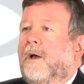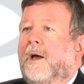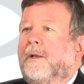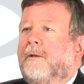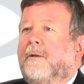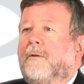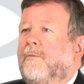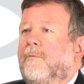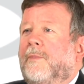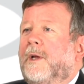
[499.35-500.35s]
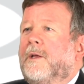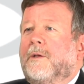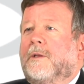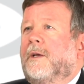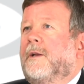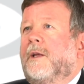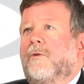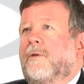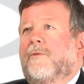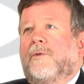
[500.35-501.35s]
and brings it to great
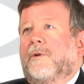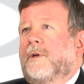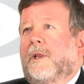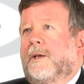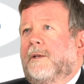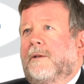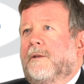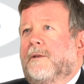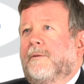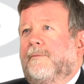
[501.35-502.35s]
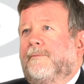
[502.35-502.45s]
use for our clients.